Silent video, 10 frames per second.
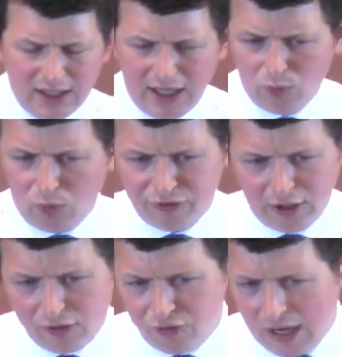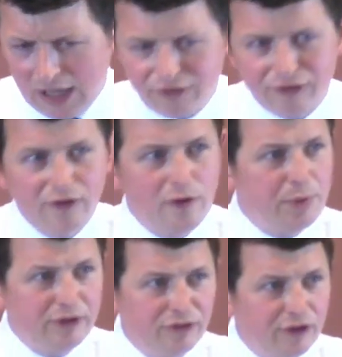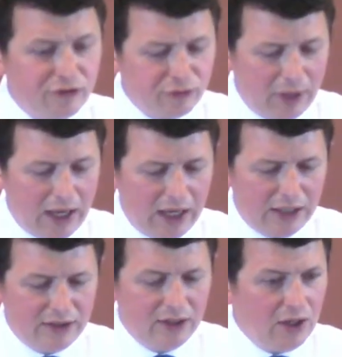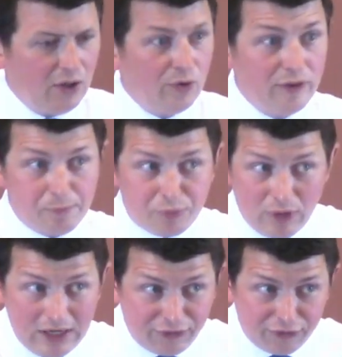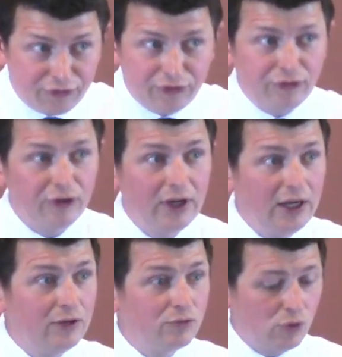It wasn't addressed to the businessmen or the priests in